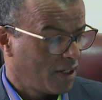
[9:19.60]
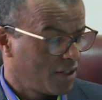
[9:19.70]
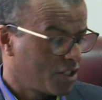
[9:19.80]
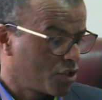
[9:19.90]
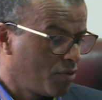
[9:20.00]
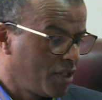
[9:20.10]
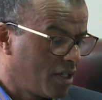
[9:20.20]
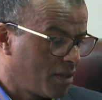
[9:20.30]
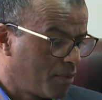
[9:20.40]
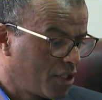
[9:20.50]
Just show me
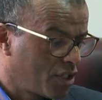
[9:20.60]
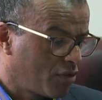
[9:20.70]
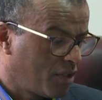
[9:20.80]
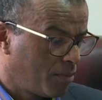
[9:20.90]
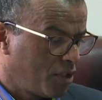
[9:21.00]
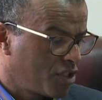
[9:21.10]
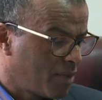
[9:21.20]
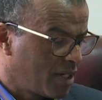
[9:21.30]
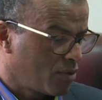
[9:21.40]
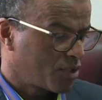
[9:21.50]
the picture of the
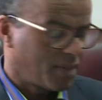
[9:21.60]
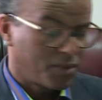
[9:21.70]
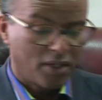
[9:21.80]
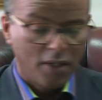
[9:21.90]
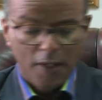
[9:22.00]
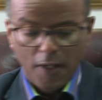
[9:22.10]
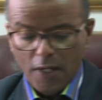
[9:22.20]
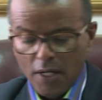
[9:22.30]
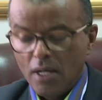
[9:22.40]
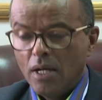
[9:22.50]
policeman who slept here
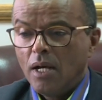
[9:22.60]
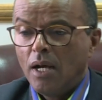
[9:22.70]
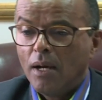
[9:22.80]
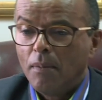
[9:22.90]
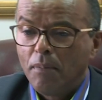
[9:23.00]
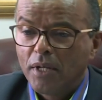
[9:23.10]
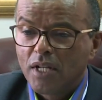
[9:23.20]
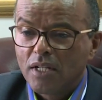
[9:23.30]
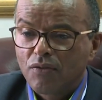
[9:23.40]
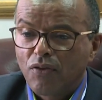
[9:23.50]

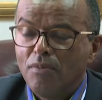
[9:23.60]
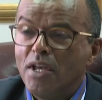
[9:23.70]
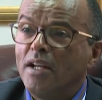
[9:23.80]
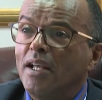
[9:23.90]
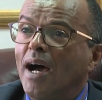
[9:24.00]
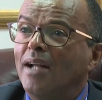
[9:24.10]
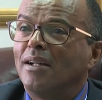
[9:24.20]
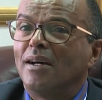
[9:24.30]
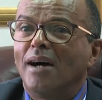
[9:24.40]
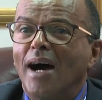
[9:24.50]
pictures from Nyeri, and
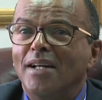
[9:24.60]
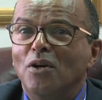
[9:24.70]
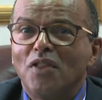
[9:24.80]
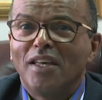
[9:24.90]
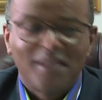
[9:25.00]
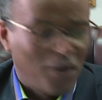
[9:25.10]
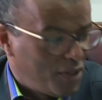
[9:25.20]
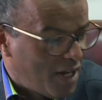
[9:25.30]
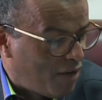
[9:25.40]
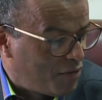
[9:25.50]
I don't think they
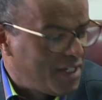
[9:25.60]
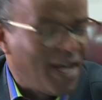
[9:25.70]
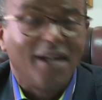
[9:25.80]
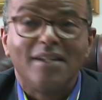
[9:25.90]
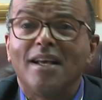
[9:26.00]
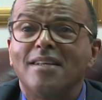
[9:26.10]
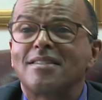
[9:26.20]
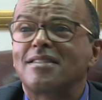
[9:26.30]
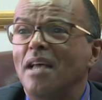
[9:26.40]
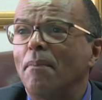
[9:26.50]
would have dared
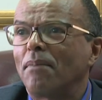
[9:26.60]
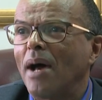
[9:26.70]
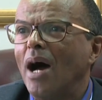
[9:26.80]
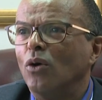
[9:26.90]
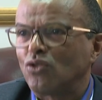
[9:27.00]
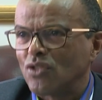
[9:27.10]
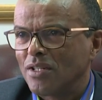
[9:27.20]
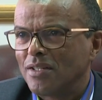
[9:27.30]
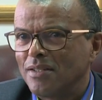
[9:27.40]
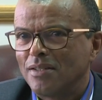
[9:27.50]
step out
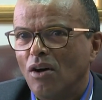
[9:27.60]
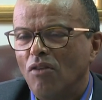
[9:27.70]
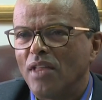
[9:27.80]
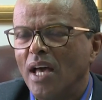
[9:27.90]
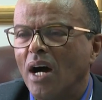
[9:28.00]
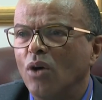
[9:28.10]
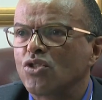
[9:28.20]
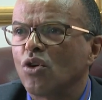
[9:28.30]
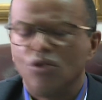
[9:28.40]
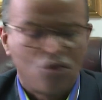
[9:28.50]
of their
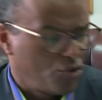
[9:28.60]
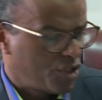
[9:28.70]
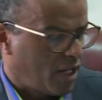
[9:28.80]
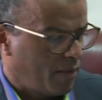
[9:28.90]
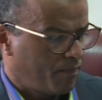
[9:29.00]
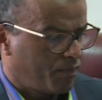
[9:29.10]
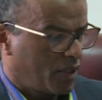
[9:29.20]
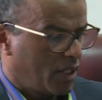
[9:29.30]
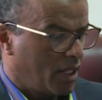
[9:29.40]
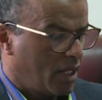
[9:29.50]
house on Tuesday.
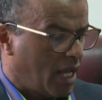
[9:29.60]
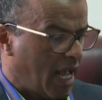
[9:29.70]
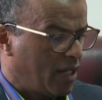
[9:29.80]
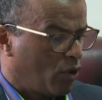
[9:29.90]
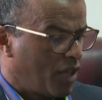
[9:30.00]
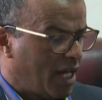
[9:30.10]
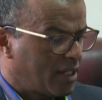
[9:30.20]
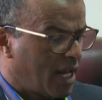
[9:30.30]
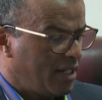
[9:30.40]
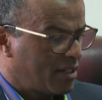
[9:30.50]
And on that
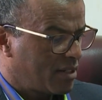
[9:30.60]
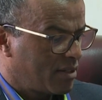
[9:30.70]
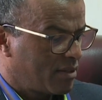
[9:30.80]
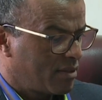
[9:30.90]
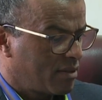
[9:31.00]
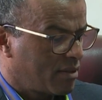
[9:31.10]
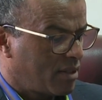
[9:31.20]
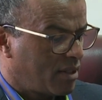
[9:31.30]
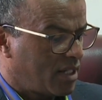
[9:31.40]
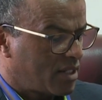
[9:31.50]
night,
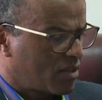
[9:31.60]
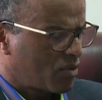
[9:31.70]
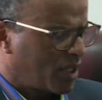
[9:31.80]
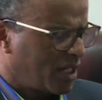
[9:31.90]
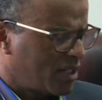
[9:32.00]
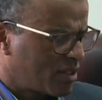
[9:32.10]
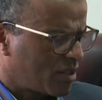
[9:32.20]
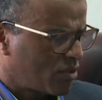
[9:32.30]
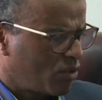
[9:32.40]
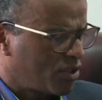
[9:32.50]
it's quickly, it's uh,
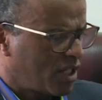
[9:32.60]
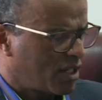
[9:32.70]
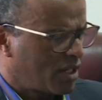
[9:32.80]
towards the